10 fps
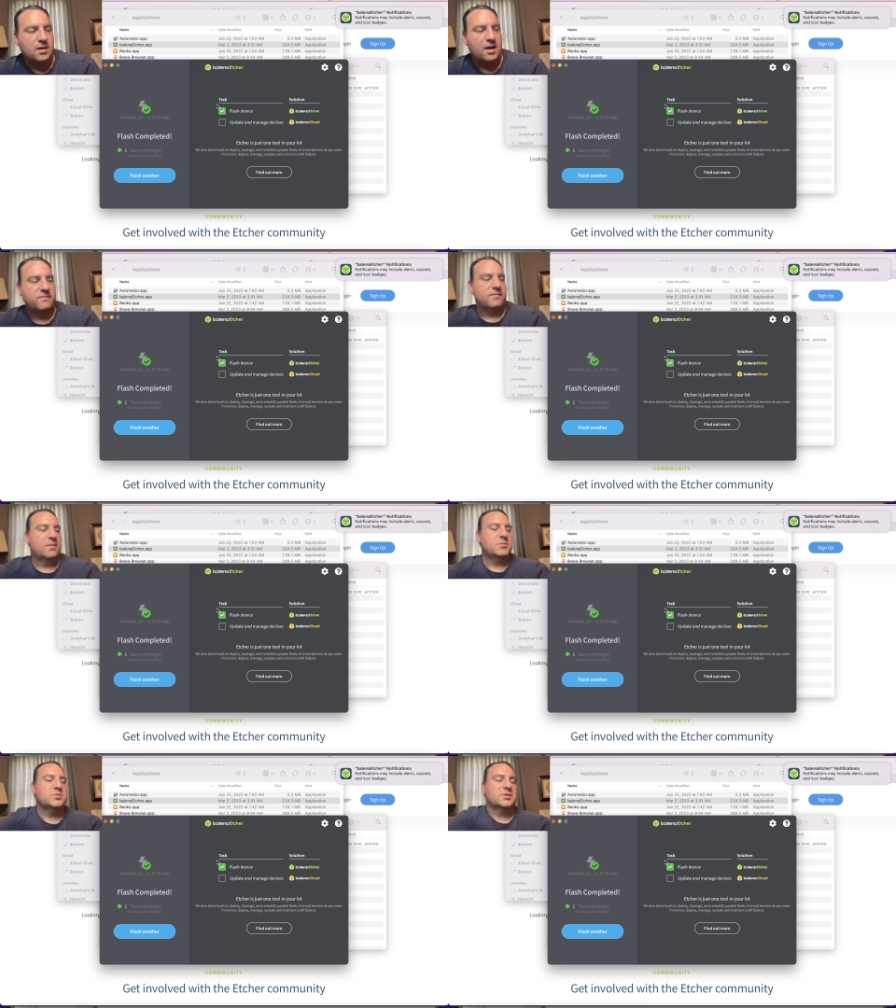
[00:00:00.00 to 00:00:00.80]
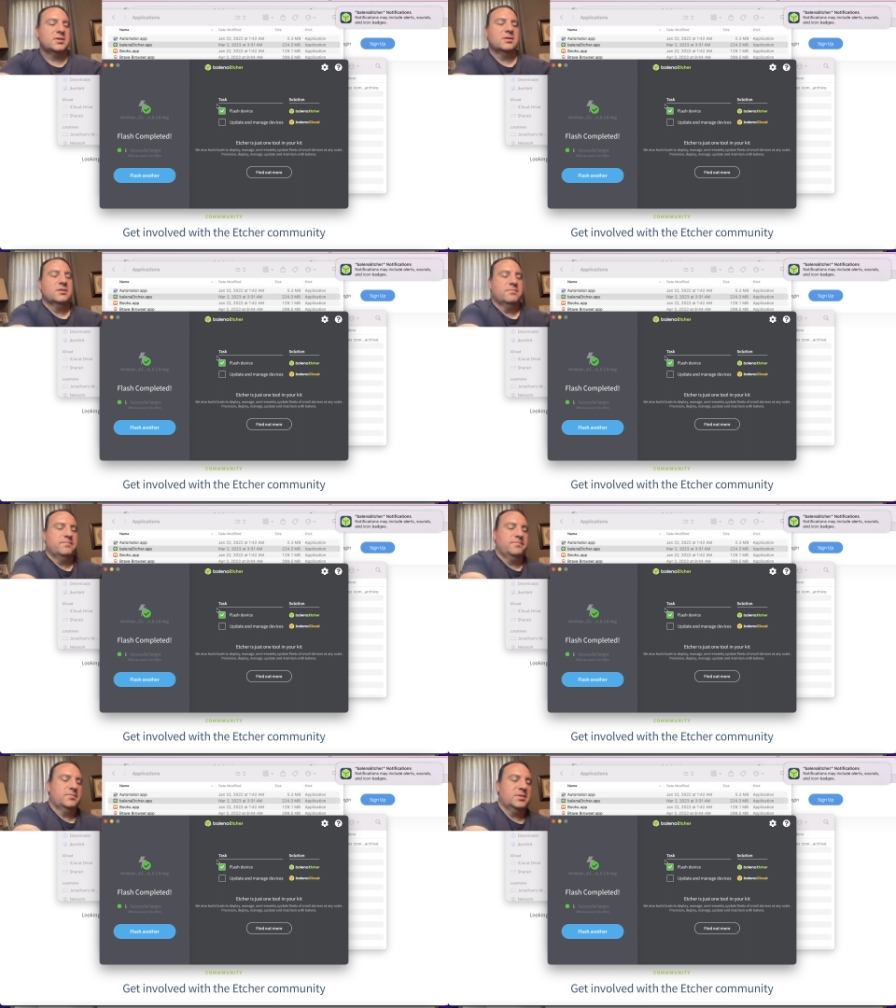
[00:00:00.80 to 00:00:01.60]
i am using,
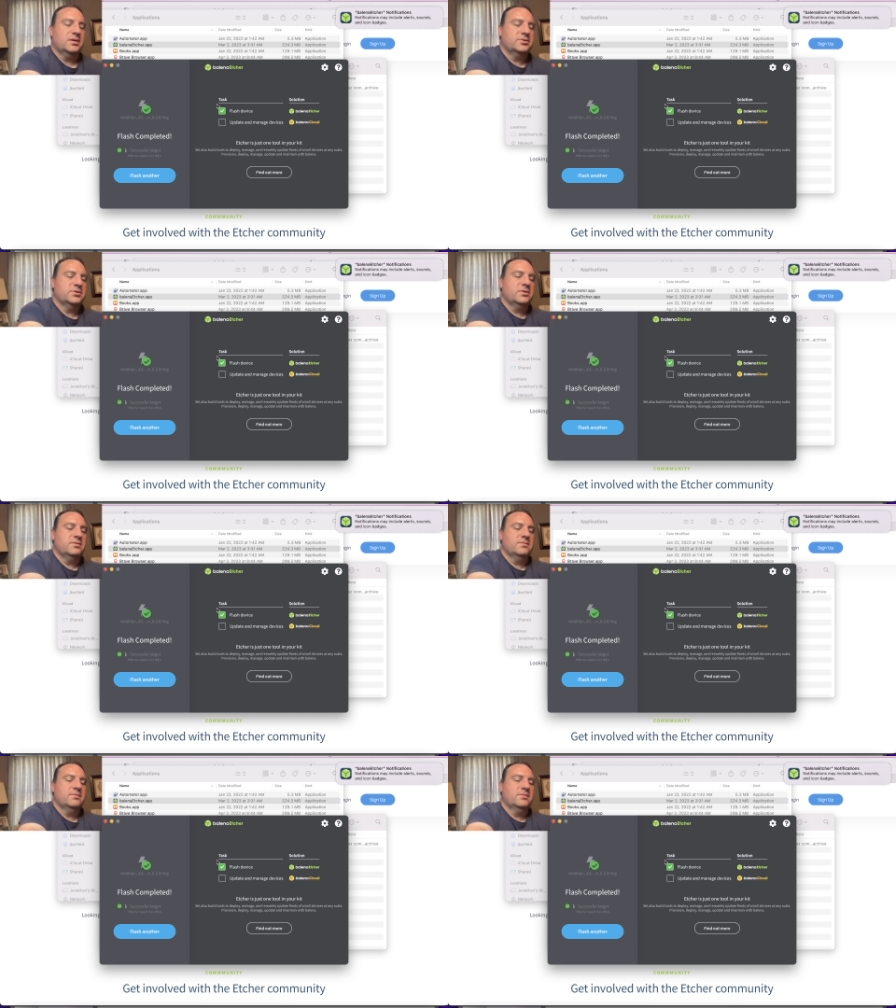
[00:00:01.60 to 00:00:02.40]
I'll show you,